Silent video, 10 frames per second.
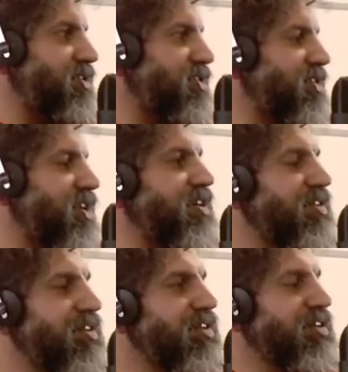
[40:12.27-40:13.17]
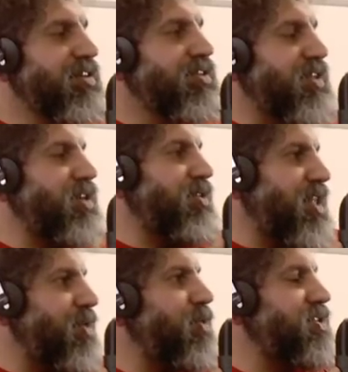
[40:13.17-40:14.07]
It's the second
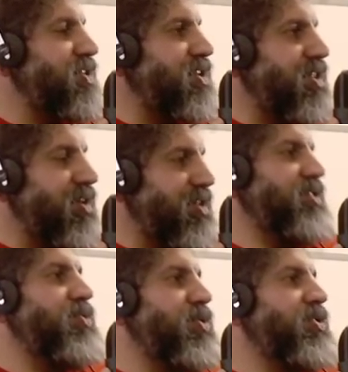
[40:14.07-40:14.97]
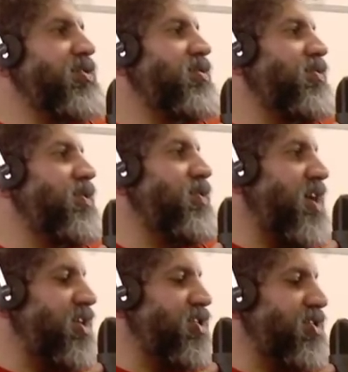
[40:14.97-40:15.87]
language in the world of
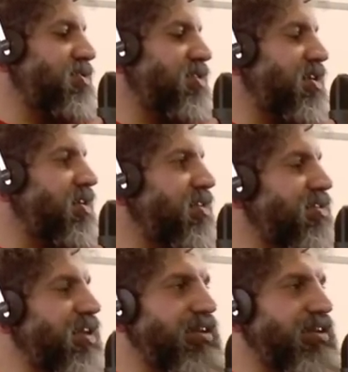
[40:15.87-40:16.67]
education, and it's like